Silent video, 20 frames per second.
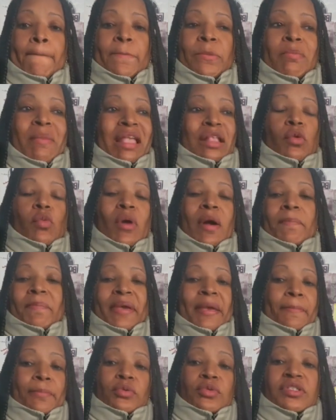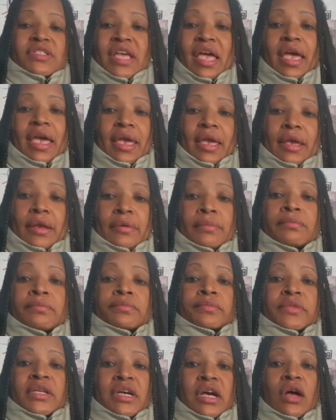No matter what people say,
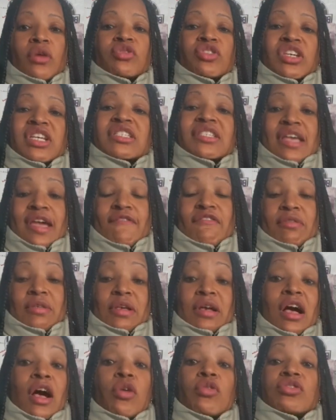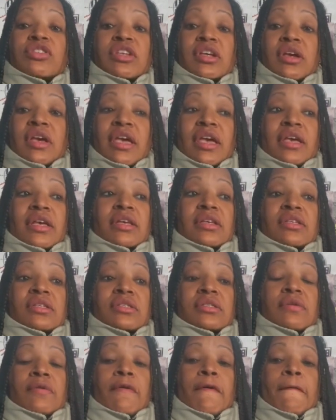the culture is the culture
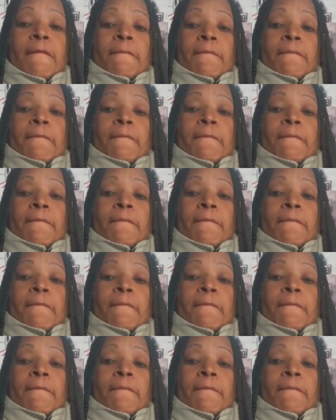is